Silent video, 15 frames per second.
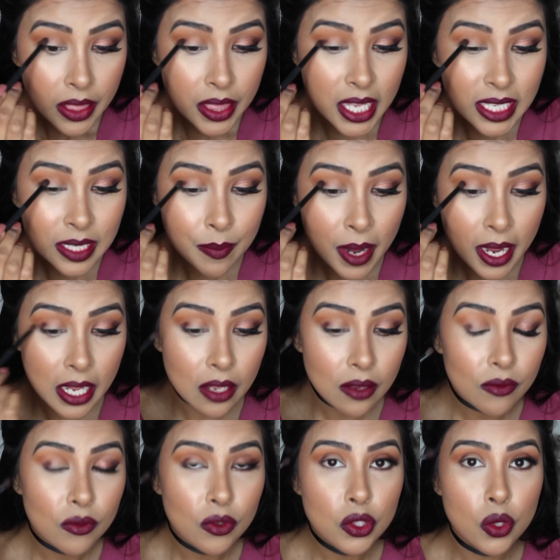this might
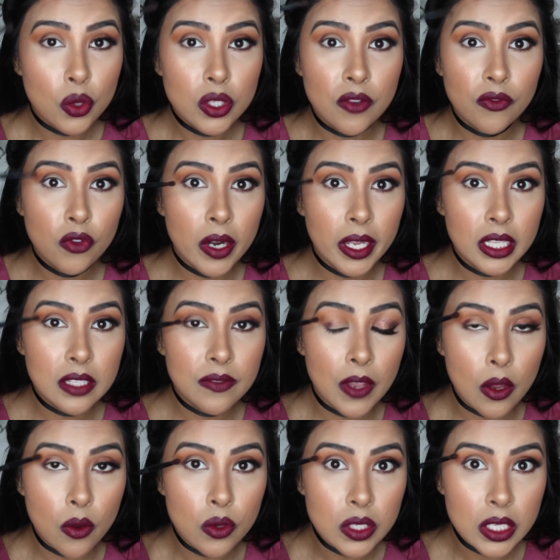sort of transfer
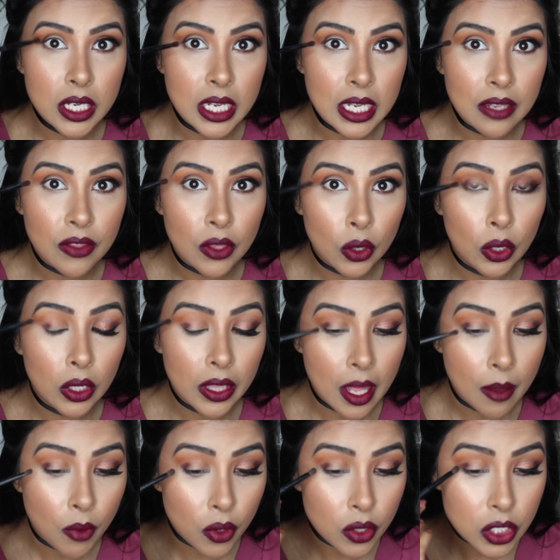underneath the colour that
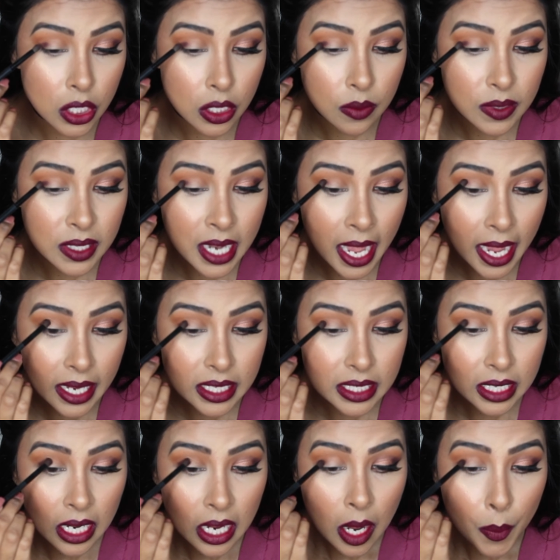I'm going to use next,